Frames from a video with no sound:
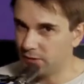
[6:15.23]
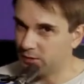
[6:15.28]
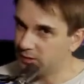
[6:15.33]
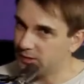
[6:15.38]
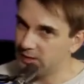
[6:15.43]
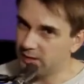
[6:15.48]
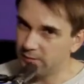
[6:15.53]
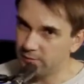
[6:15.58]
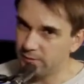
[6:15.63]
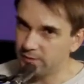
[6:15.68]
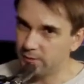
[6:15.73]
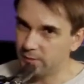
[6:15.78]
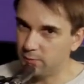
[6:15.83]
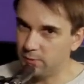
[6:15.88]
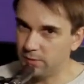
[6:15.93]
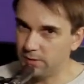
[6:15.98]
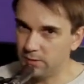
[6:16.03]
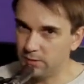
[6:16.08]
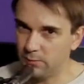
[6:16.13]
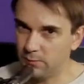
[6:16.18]
Definitely don't
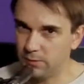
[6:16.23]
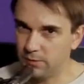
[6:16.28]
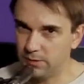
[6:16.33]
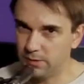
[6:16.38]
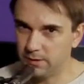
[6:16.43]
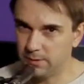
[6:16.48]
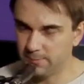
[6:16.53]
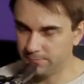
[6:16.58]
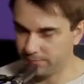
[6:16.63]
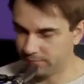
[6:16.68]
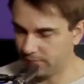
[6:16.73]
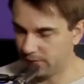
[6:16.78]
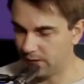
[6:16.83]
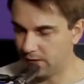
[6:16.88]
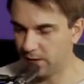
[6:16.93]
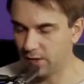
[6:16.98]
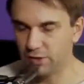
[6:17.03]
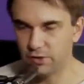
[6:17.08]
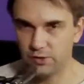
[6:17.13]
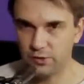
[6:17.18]
want a
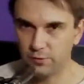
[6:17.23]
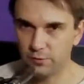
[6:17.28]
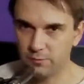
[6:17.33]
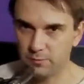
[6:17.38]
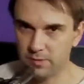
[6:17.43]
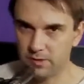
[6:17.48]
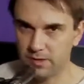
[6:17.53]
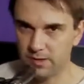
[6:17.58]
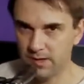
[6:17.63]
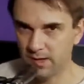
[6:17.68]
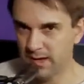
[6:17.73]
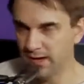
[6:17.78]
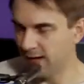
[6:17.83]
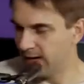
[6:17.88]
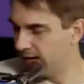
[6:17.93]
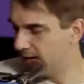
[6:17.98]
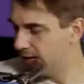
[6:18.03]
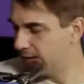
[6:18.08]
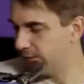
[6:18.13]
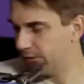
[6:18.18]
soft pick.
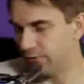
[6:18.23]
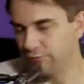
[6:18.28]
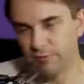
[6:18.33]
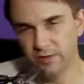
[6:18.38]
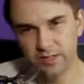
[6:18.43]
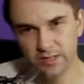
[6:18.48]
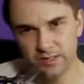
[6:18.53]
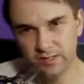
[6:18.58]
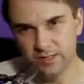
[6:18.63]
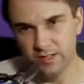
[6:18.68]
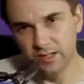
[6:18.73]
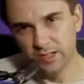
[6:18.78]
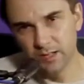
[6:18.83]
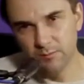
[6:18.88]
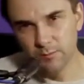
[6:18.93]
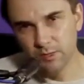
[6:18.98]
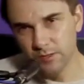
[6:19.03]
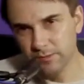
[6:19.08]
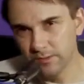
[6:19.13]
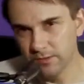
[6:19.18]
If it's really thick, you
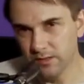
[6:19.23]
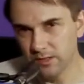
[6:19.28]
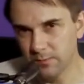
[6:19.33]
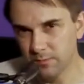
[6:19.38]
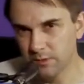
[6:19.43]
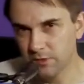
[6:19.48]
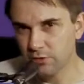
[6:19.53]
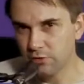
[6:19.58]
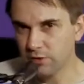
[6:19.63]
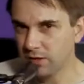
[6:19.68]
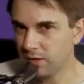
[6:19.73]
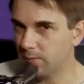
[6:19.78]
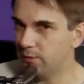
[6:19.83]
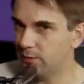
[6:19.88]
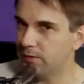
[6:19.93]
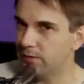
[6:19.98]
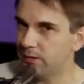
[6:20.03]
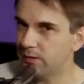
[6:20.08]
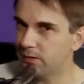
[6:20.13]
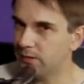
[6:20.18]
might find it a bit tricky, but
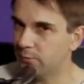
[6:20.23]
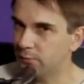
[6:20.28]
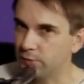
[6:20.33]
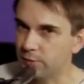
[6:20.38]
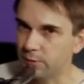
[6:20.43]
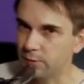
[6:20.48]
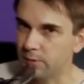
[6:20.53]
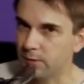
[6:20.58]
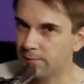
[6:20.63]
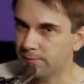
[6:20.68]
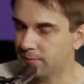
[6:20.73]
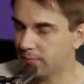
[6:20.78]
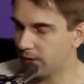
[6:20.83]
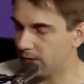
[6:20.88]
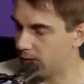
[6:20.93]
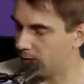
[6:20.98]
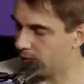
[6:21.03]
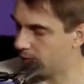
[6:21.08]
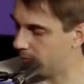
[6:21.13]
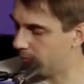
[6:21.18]
you can still do it.
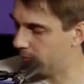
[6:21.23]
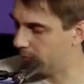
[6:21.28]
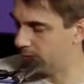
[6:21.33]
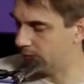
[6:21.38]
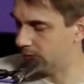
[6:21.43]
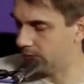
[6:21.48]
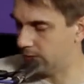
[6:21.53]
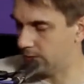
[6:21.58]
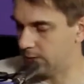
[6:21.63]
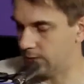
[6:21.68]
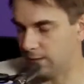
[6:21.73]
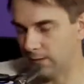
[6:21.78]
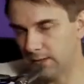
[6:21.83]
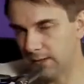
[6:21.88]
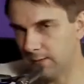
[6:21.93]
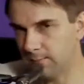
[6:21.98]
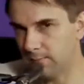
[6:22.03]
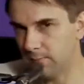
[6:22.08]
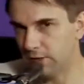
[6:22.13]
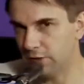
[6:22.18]

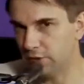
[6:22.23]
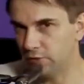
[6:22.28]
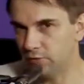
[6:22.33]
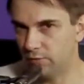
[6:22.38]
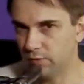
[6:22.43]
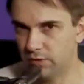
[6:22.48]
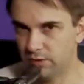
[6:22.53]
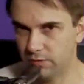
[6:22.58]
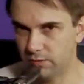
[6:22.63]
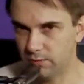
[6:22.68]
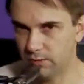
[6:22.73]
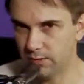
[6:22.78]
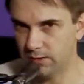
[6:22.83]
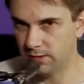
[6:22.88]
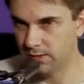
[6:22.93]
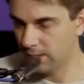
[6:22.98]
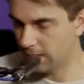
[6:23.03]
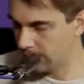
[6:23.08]
Yeah, make sure it's solid.